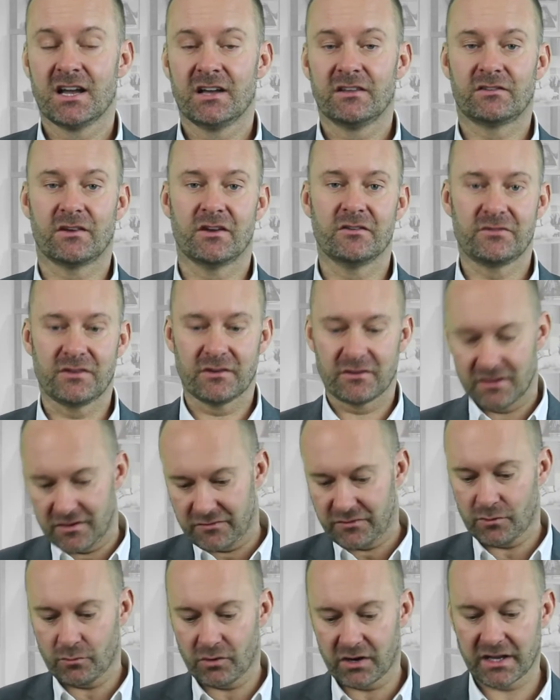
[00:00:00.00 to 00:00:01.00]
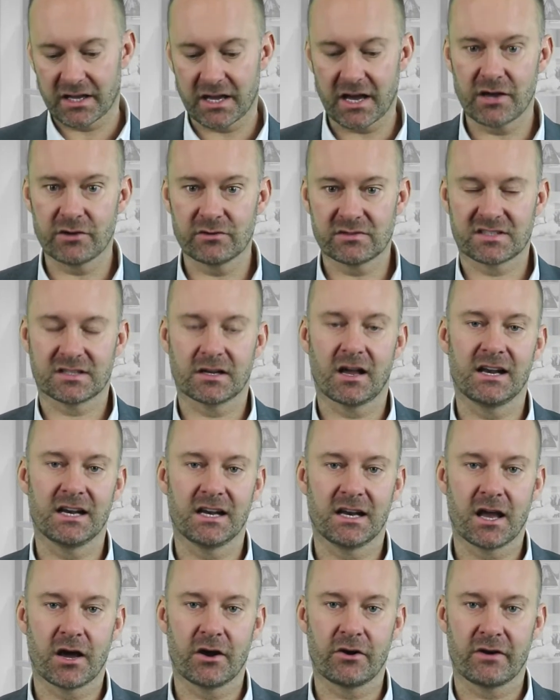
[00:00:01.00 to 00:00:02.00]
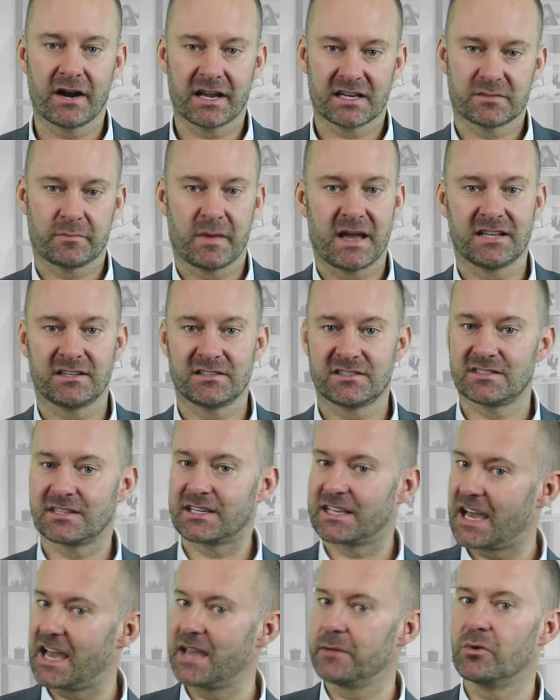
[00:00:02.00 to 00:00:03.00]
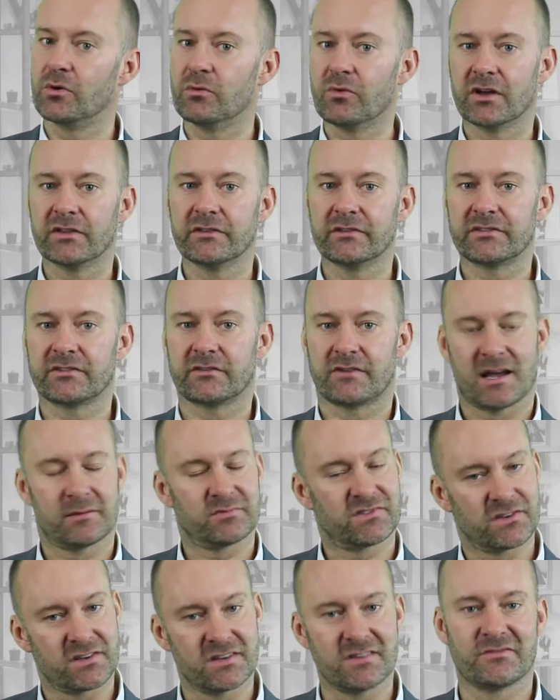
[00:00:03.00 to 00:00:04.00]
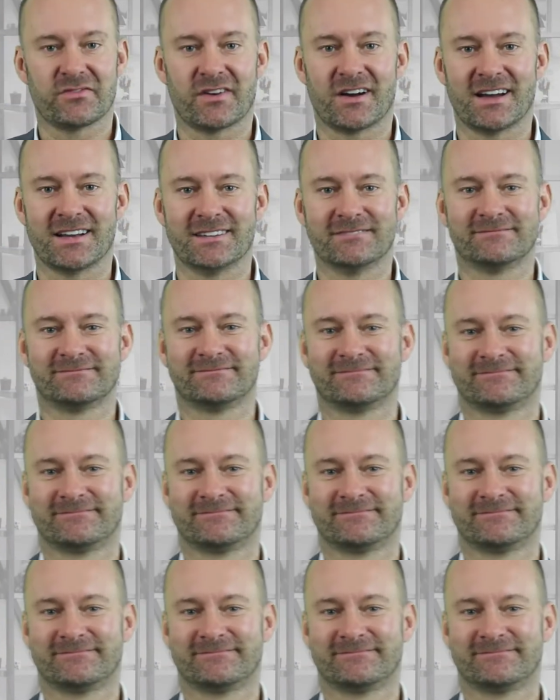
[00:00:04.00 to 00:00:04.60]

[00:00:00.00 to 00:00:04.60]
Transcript: So if you want to go slightly lower expense, the cable ones are absolutely fine.